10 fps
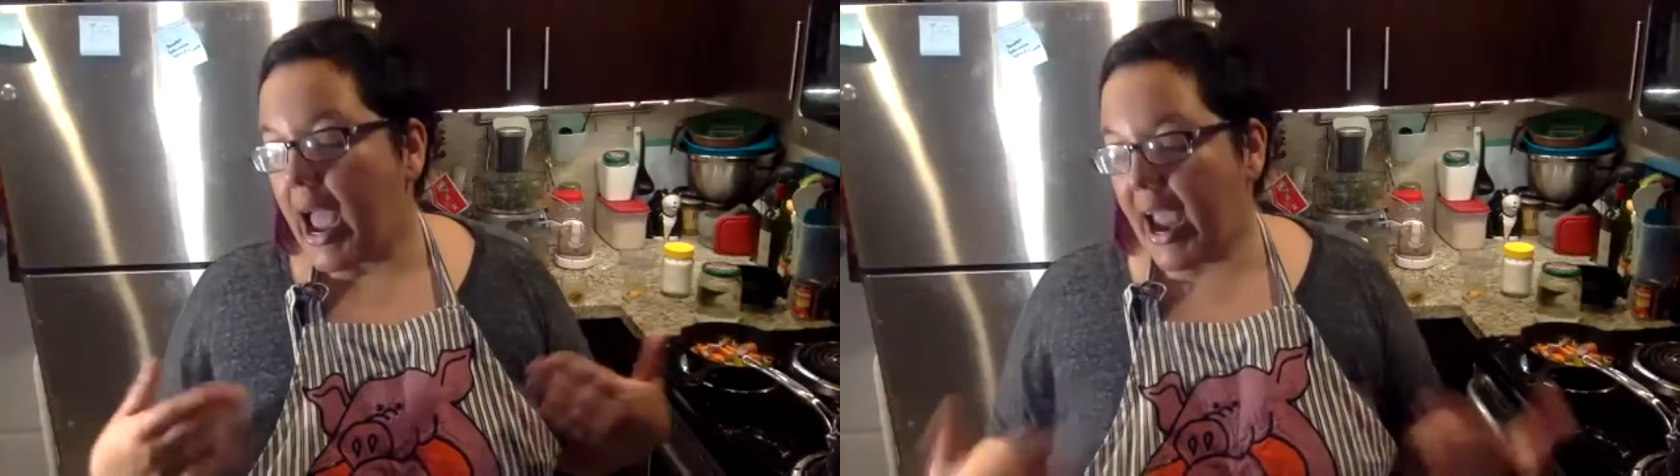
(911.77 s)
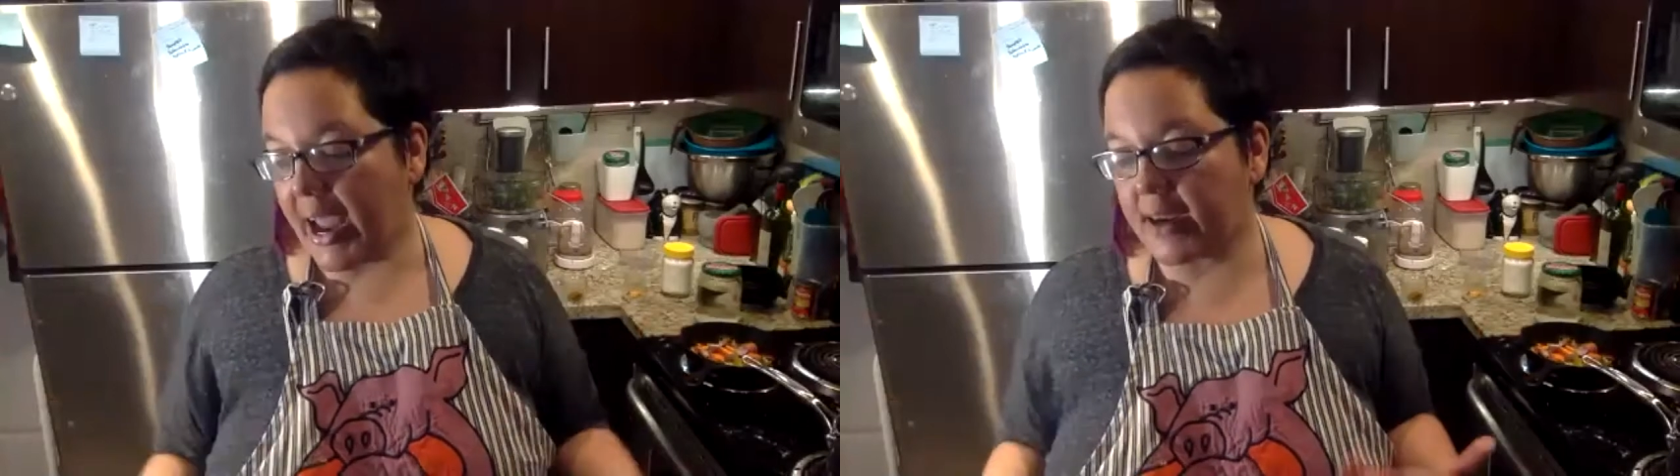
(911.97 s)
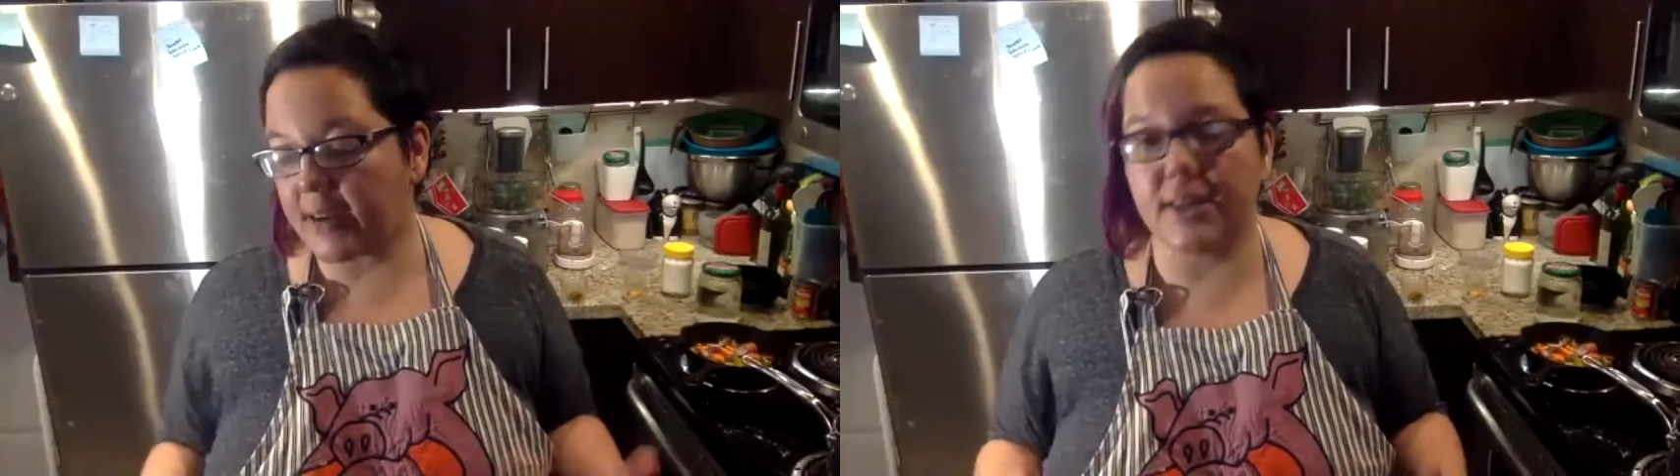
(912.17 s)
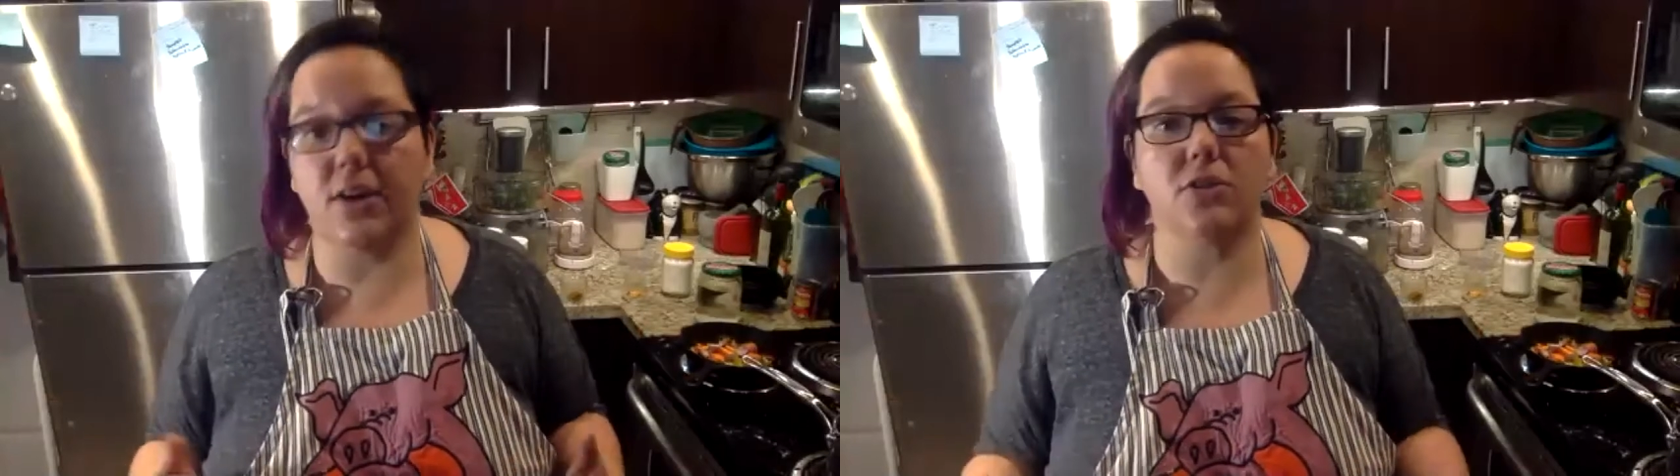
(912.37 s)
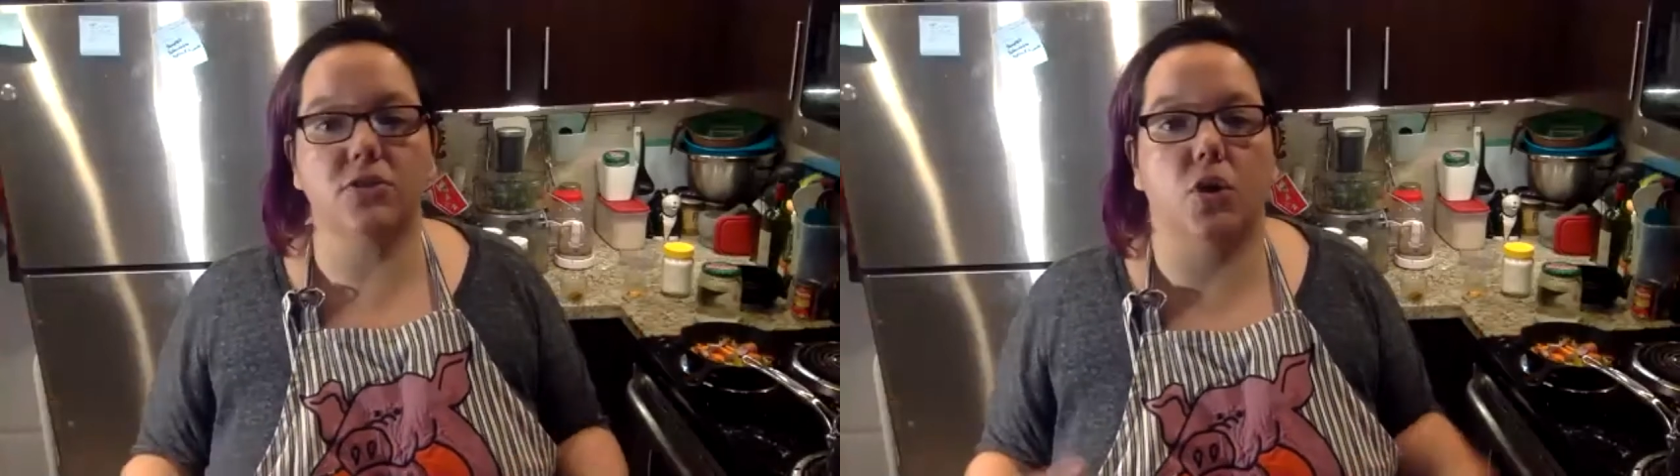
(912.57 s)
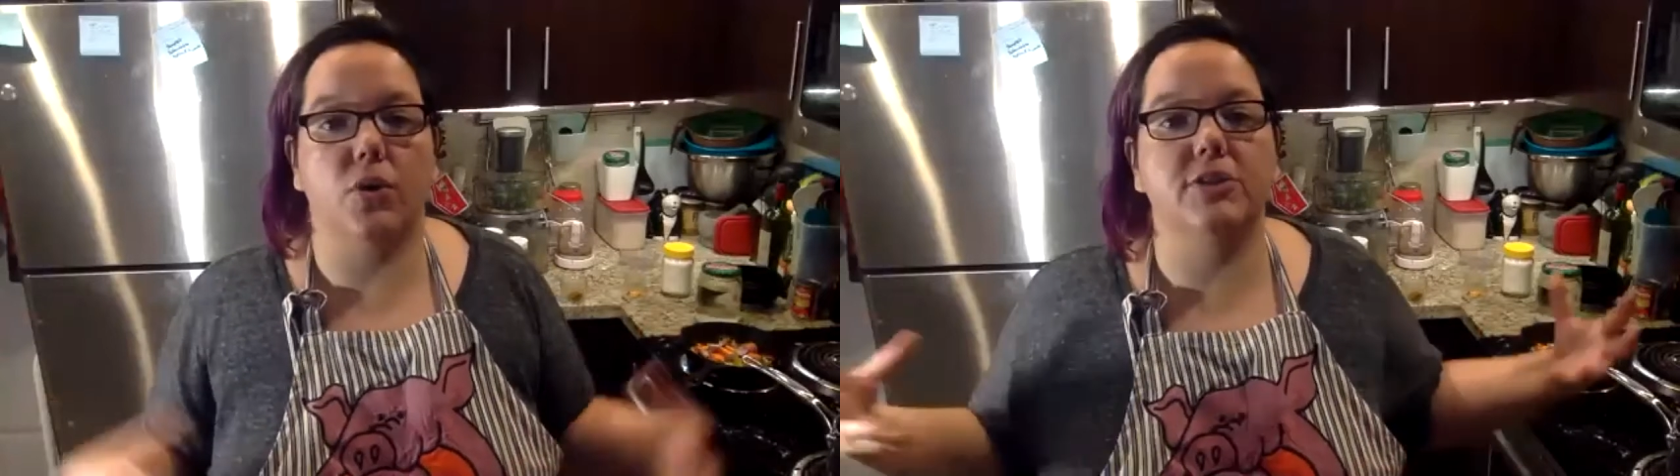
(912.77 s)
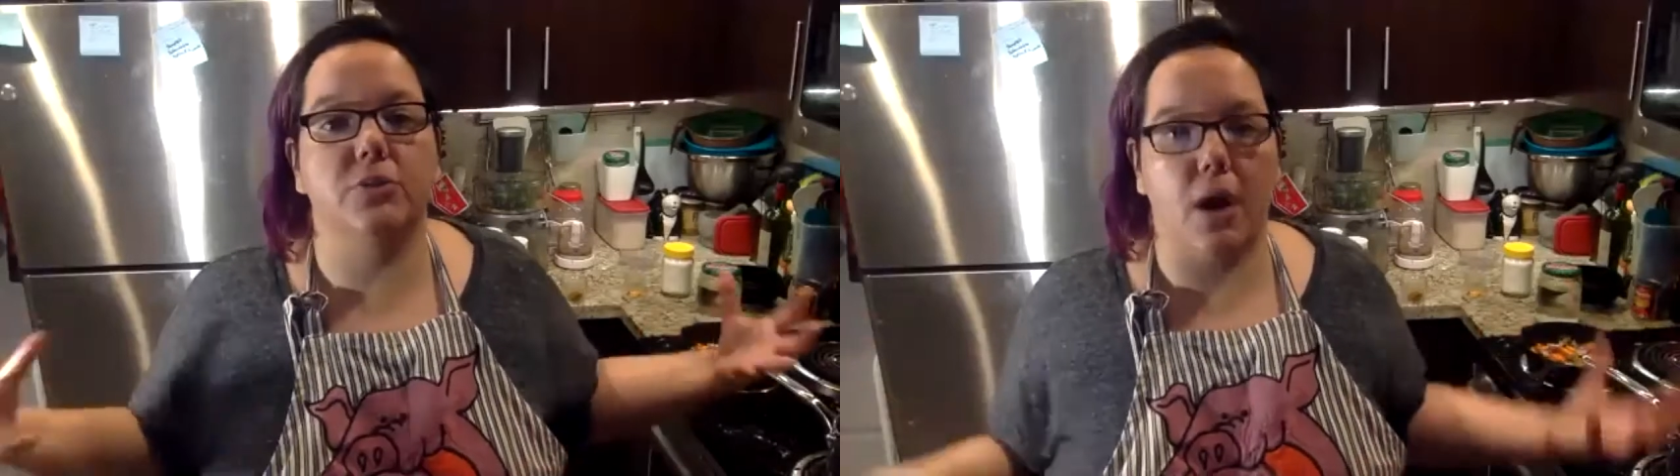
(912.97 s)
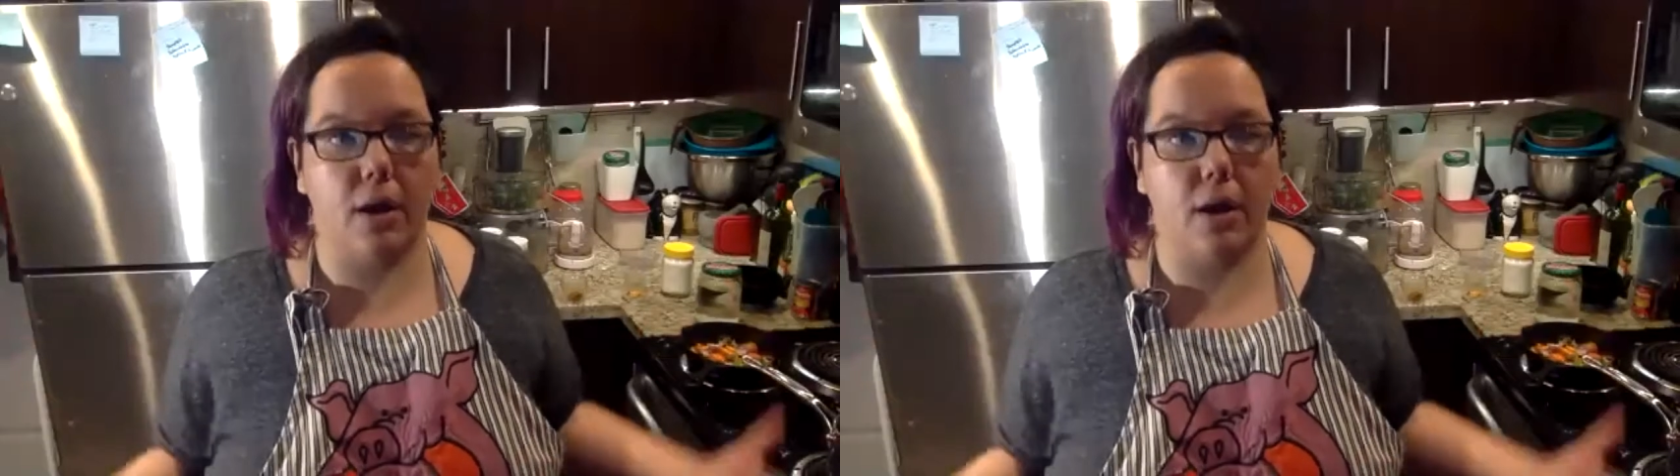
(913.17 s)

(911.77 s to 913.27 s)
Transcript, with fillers: and then also it's